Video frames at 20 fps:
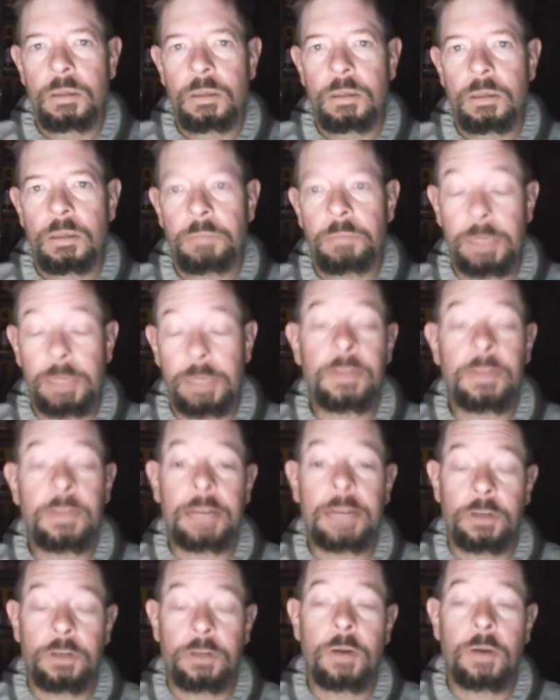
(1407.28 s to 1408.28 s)
but he was
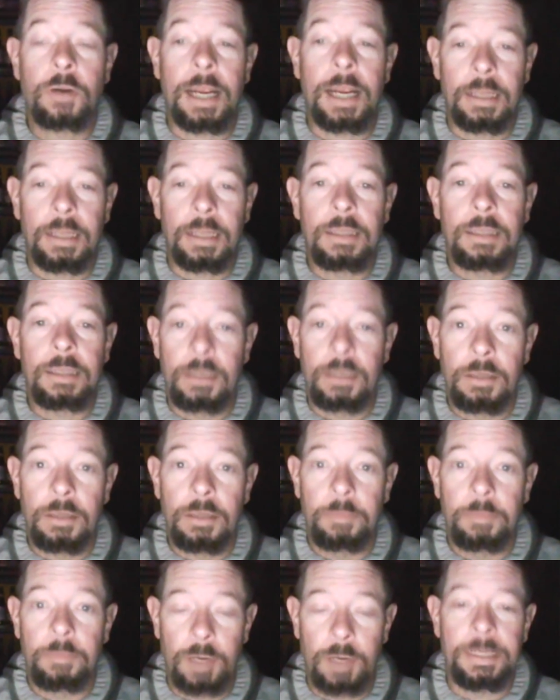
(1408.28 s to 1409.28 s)
actually correct
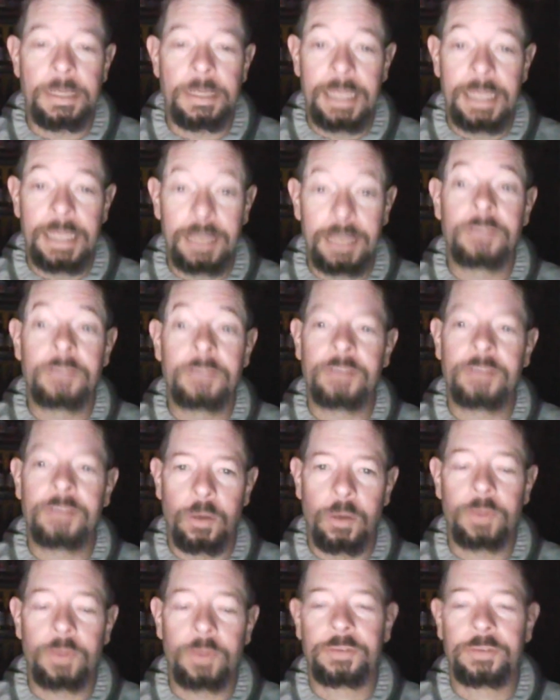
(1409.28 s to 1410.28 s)
bourbon is
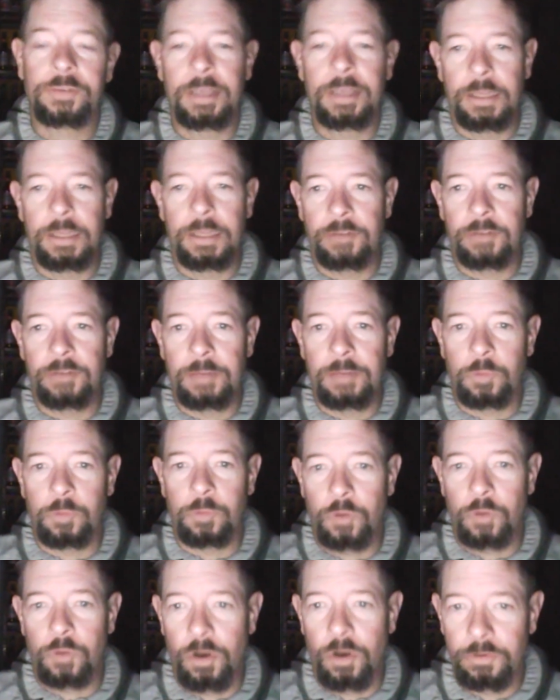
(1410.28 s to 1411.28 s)
a whiskey, and James
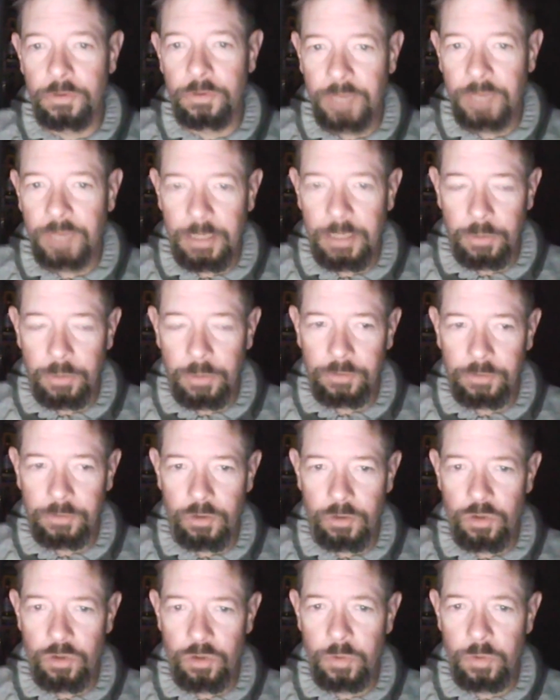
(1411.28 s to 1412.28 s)
was wrong saying it wasn't
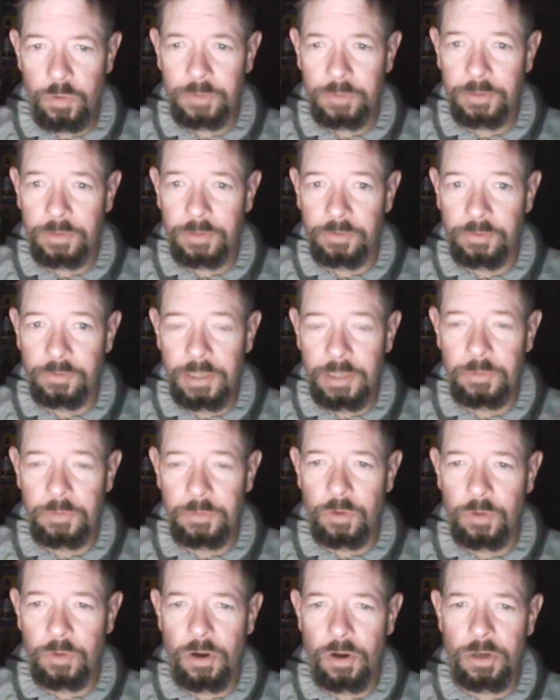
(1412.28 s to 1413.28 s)
a true whiskey. So he
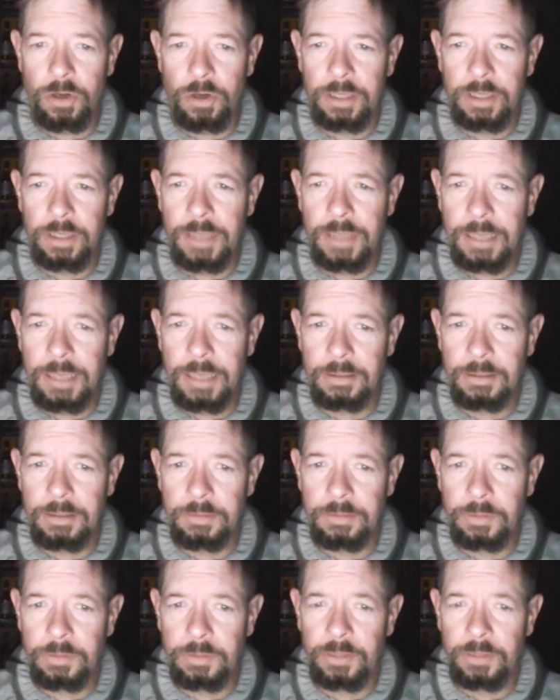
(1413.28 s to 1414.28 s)
was wrong in that
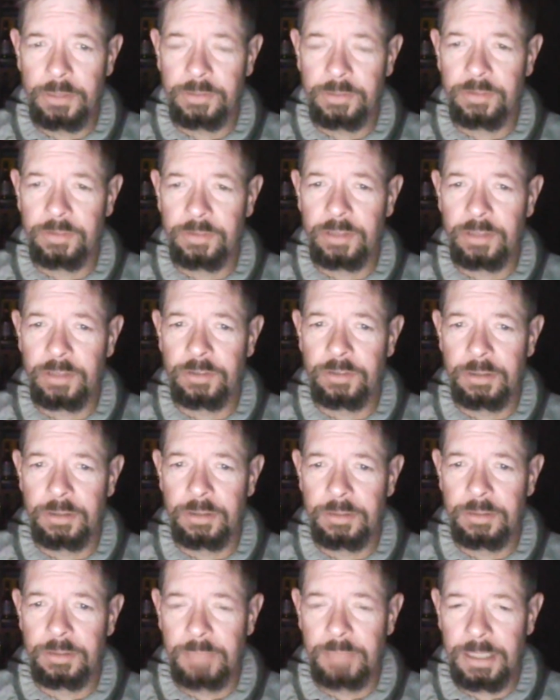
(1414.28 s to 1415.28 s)
with his contention.
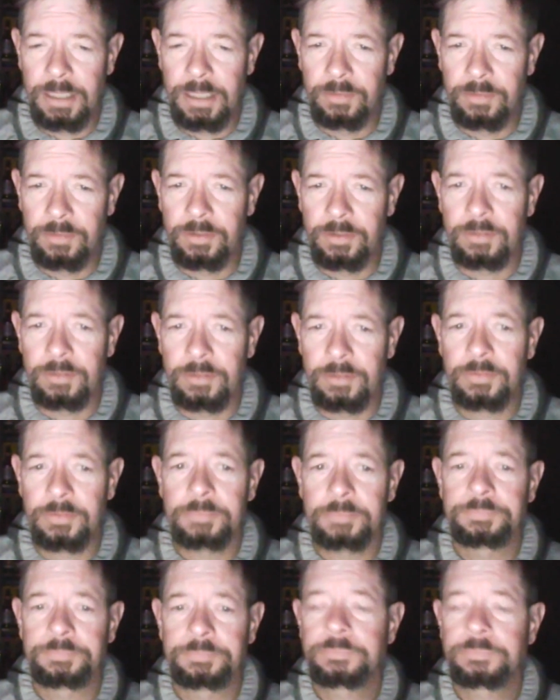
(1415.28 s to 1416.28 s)
It didn't make any sense.
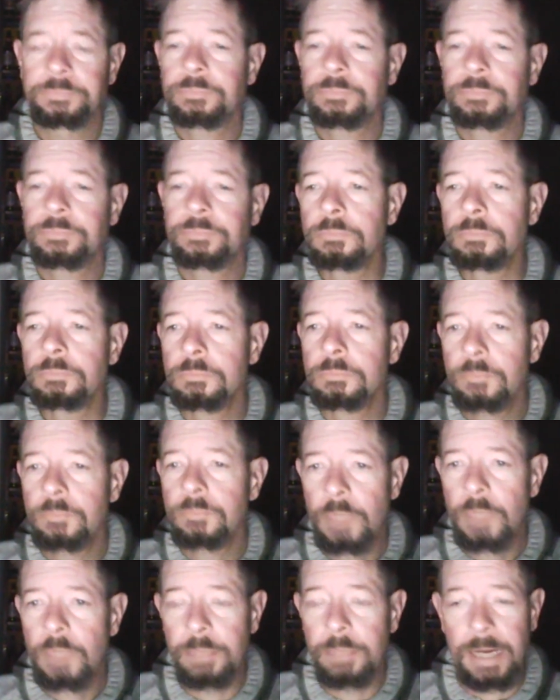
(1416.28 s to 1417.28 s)

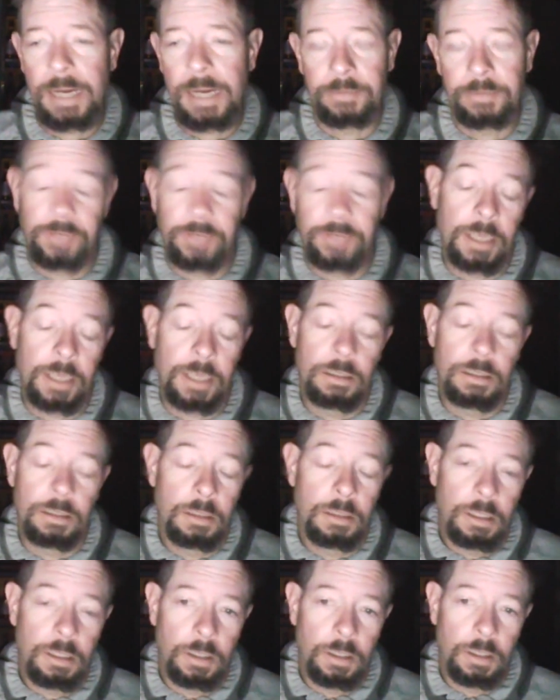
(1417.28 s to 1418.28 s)
He might have said,
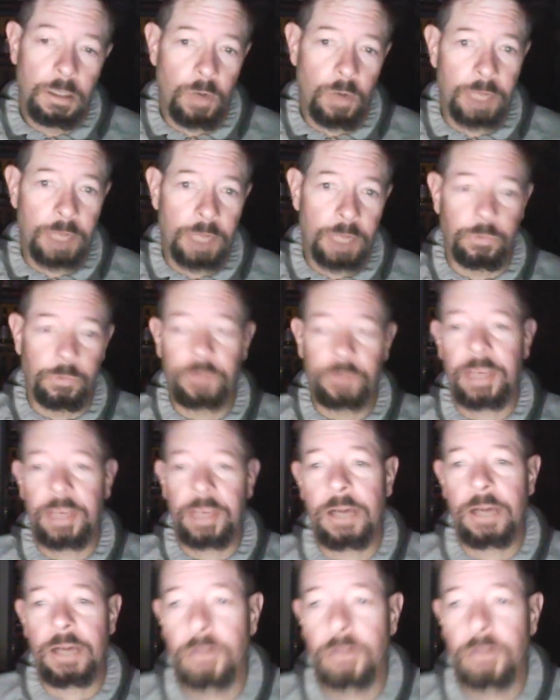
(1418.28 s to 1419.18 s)
"Well, that's whiskey I don't